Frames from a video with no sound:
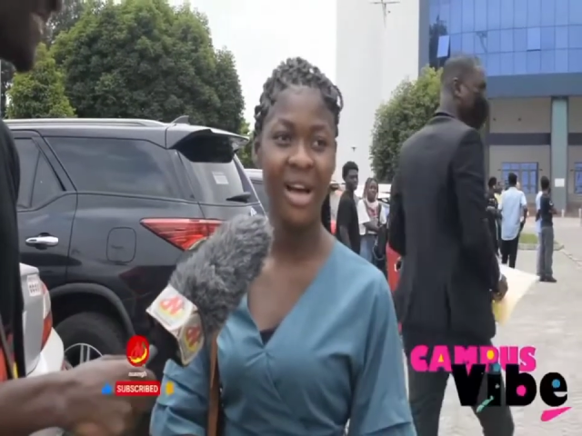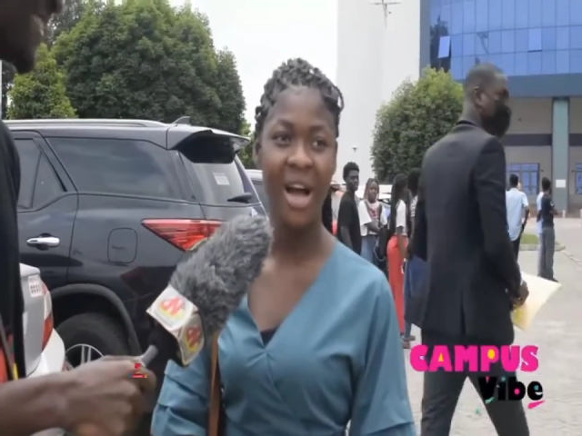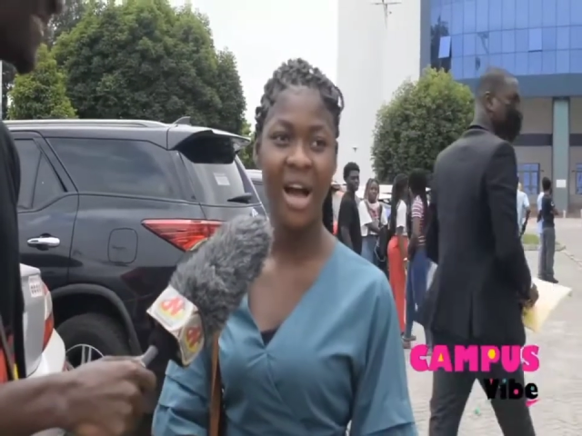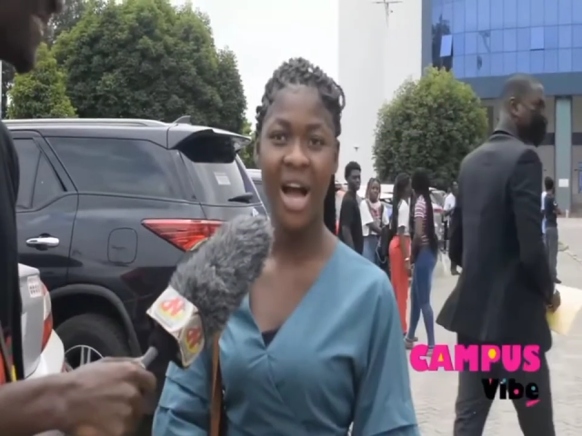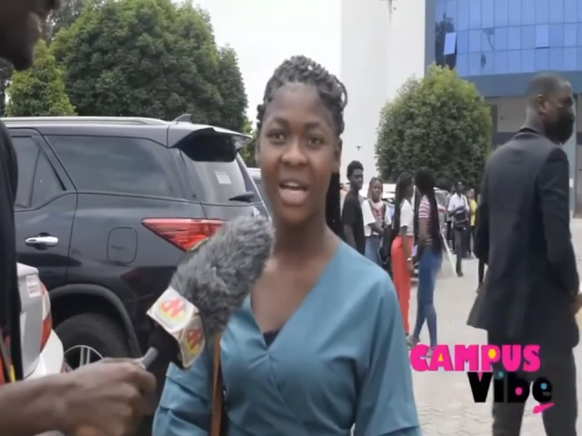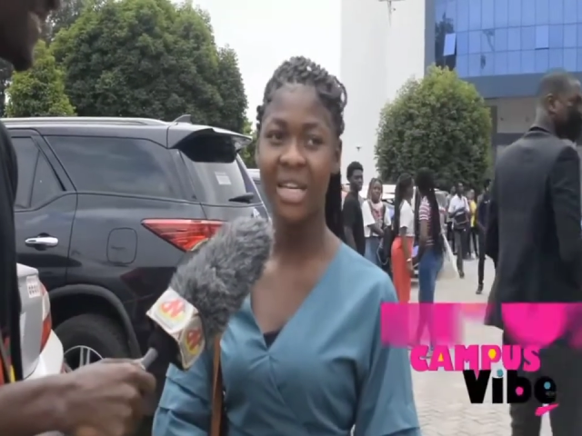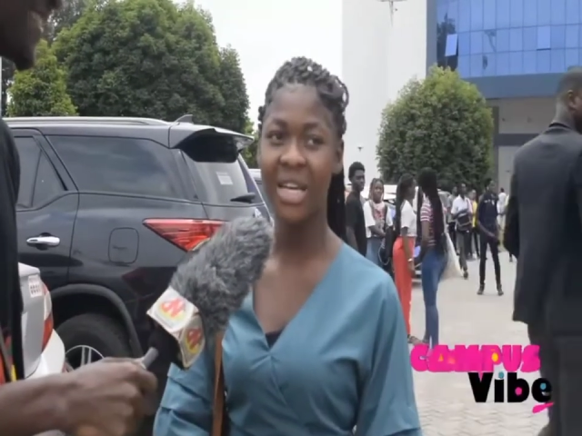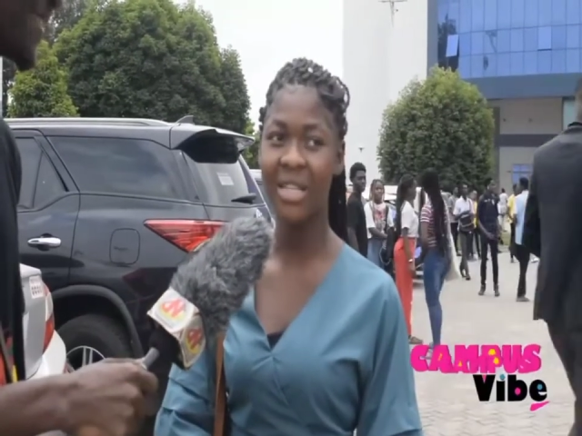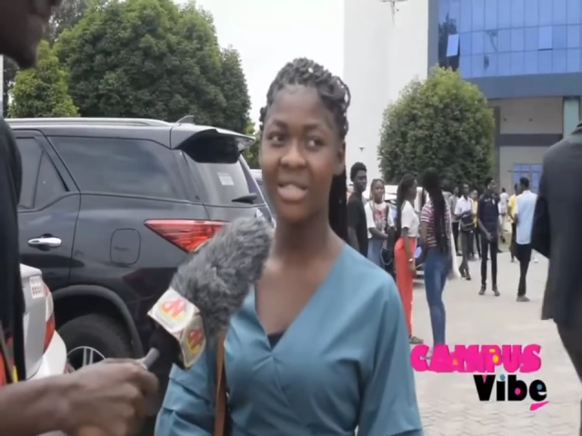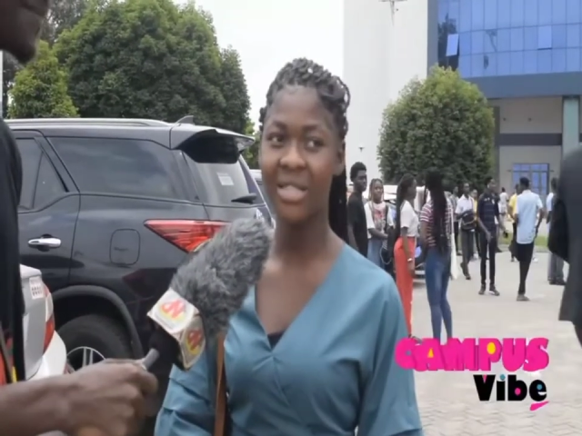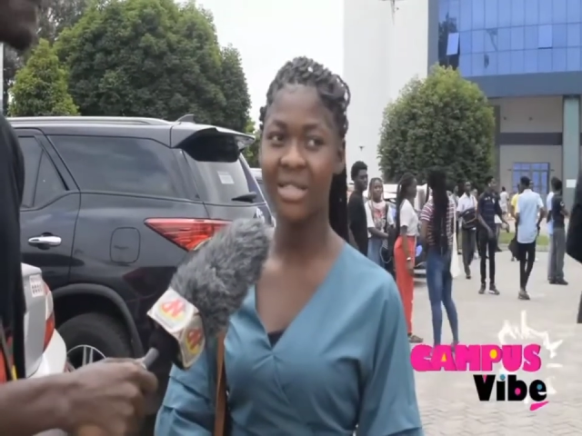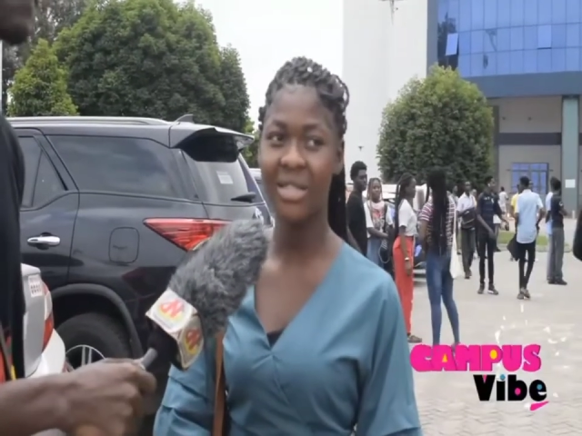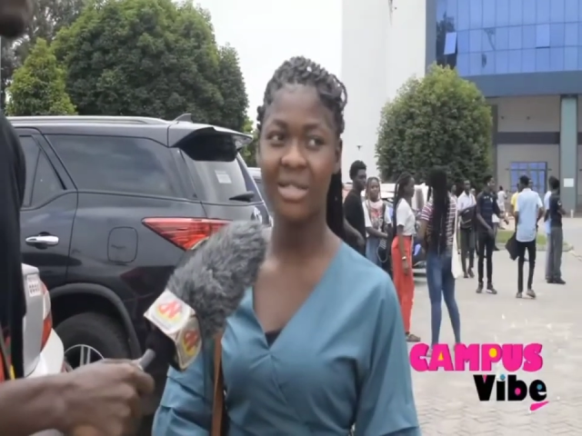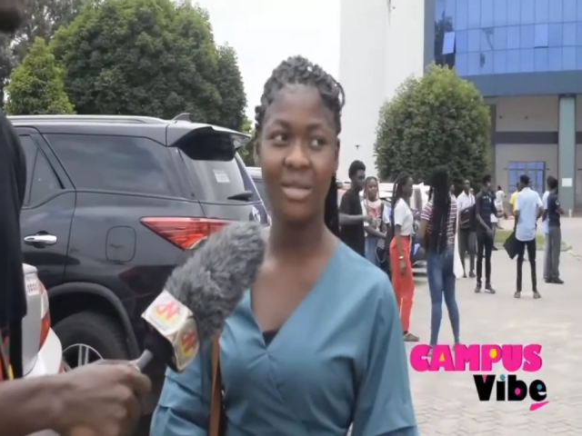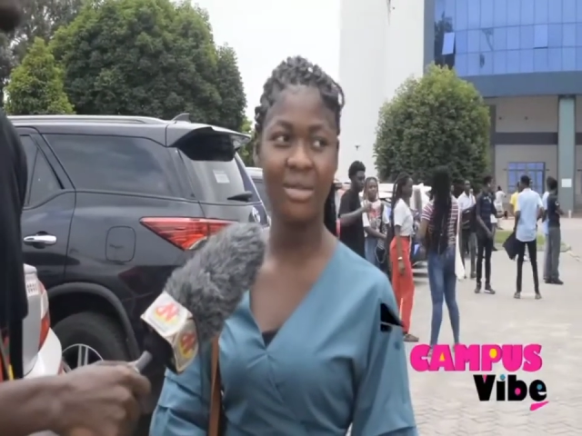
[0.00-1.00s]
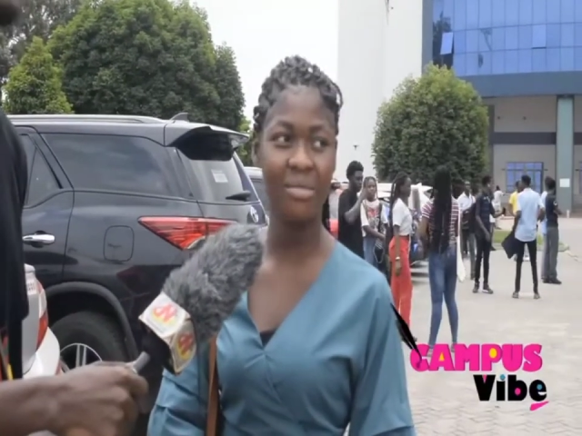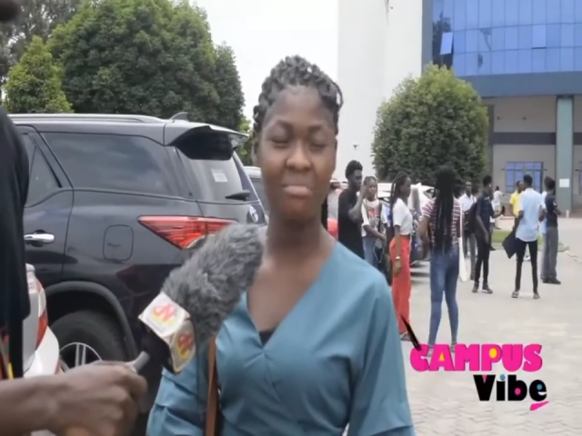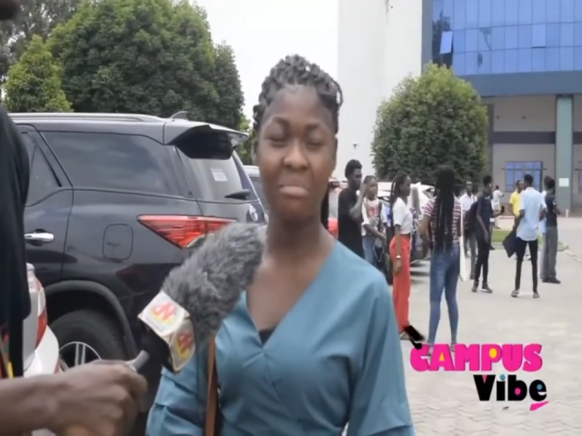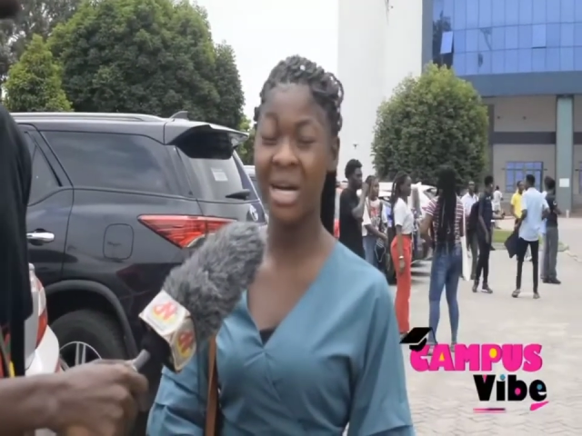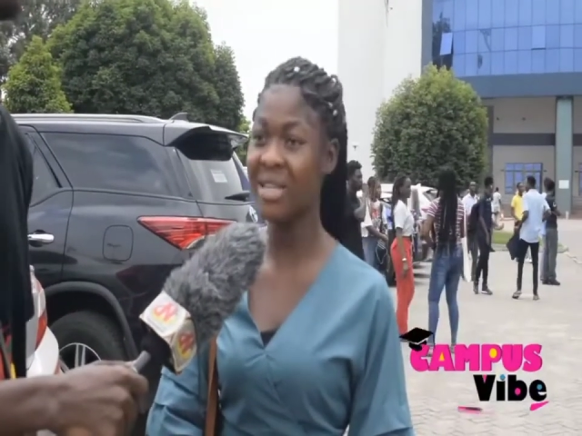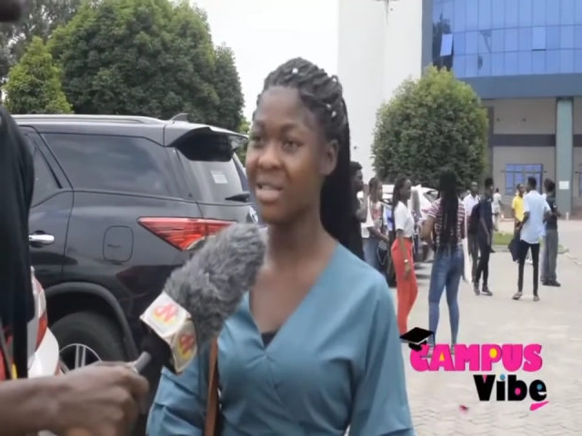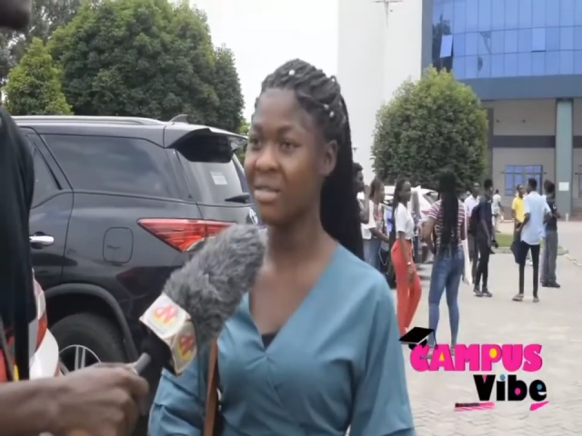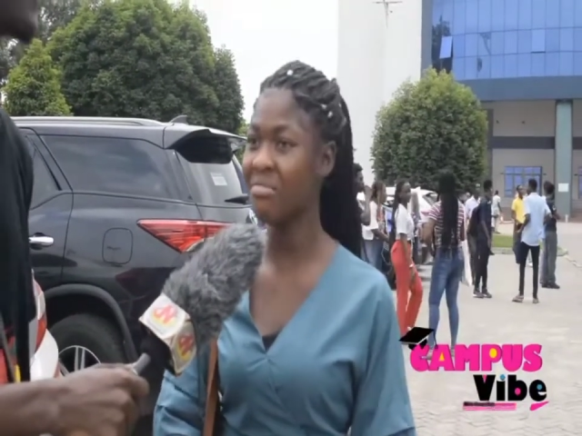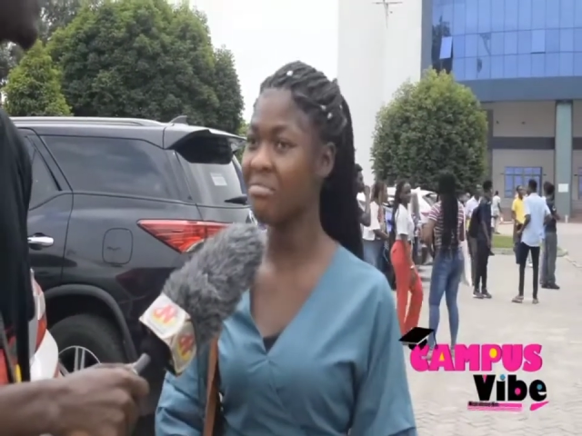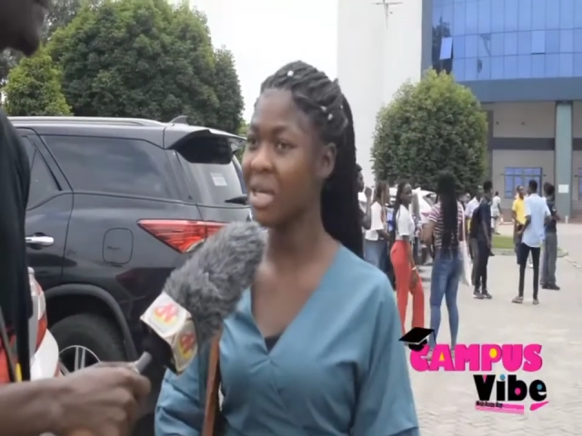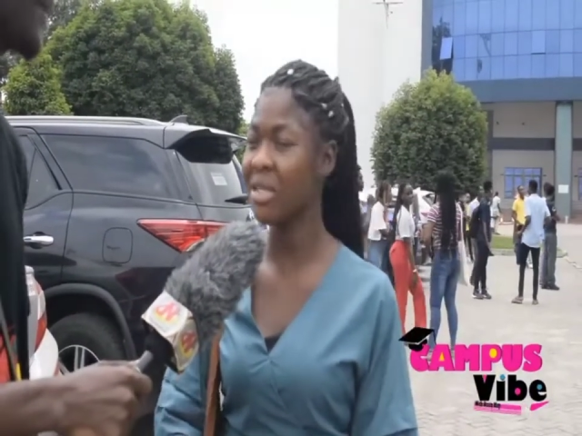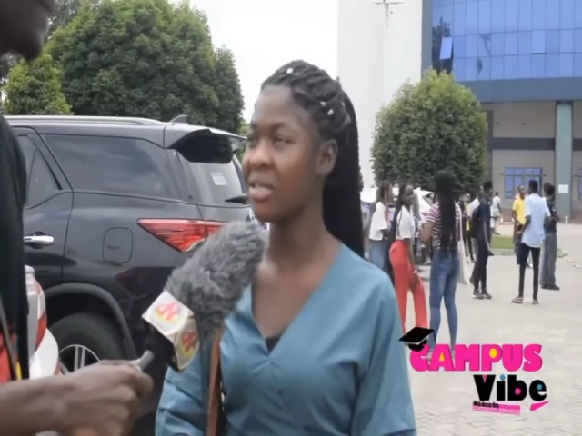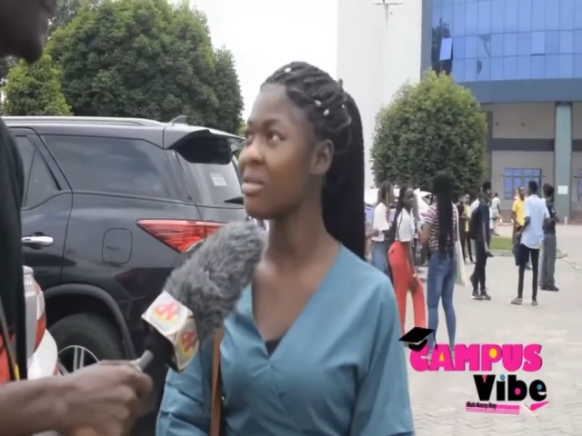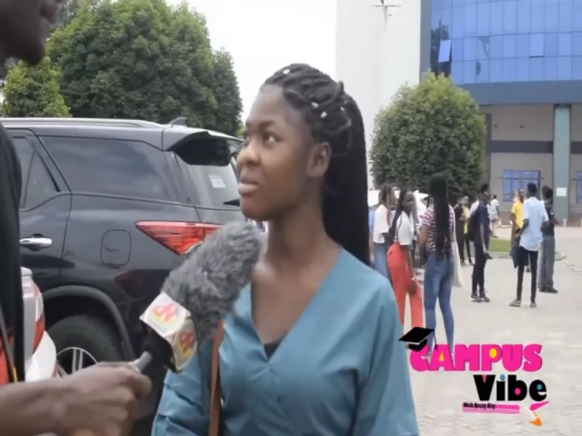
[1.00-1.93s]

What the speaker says: I guess money